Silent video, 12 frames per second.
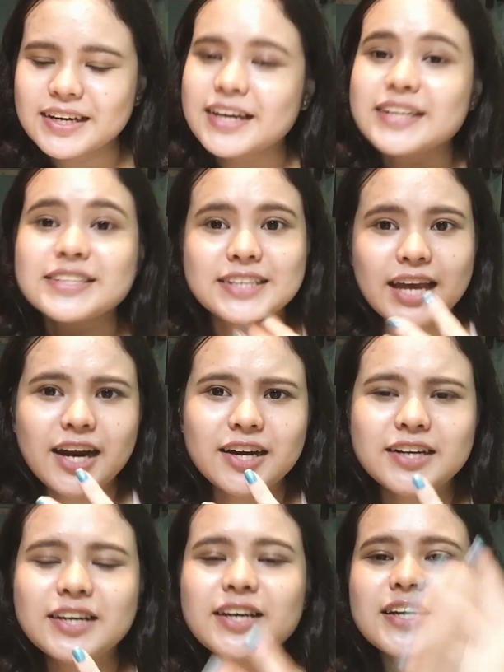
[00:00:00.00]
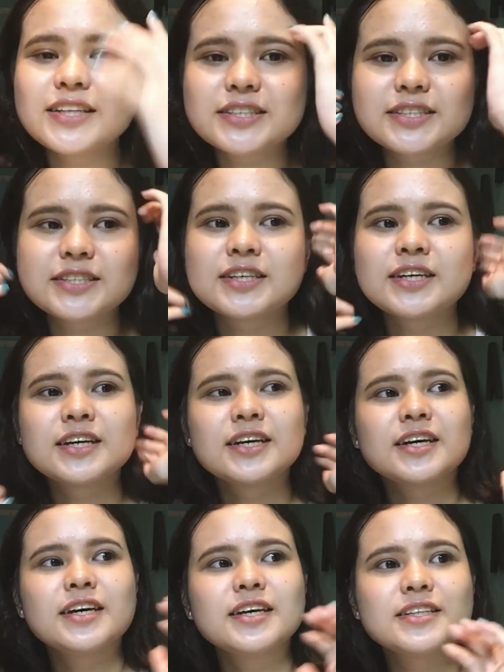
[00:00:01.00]
It's scary, it's
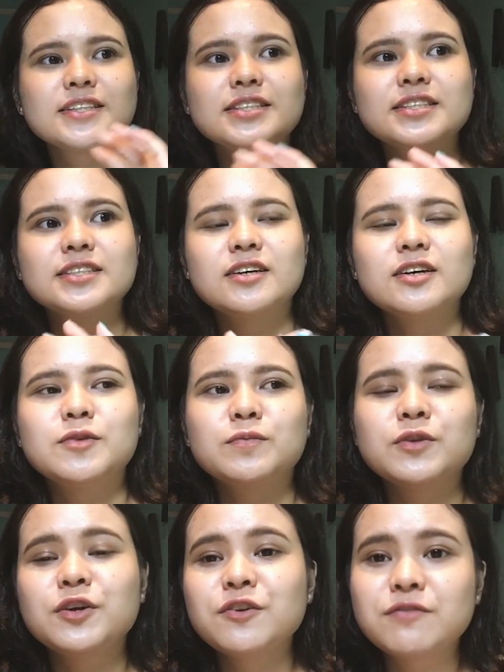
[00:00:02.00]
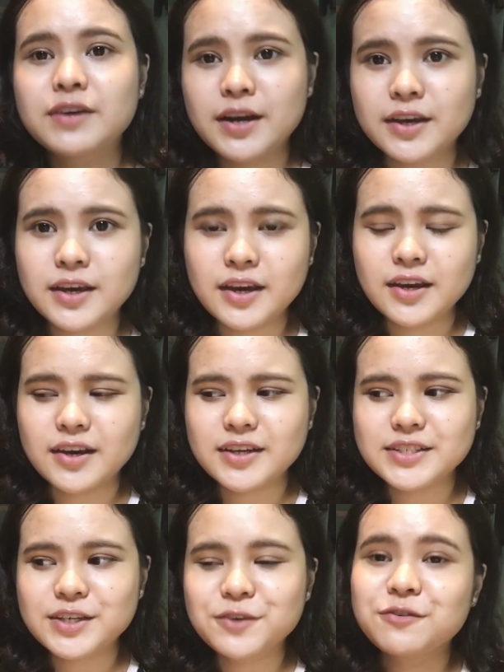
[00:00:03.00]
it's um, nerve-wracking
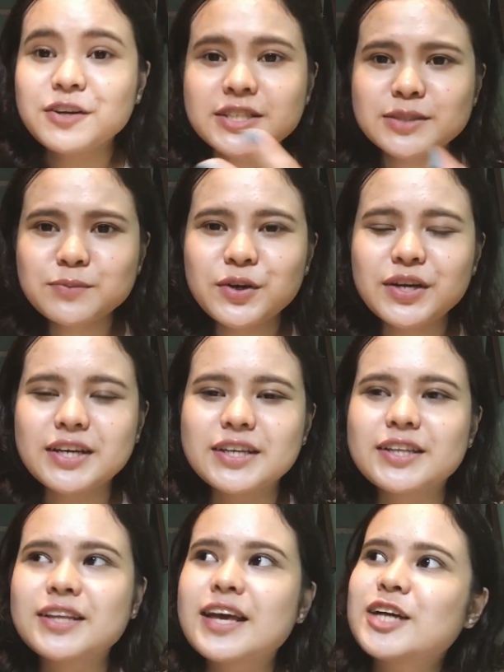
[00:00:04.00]
kasi first mo eh,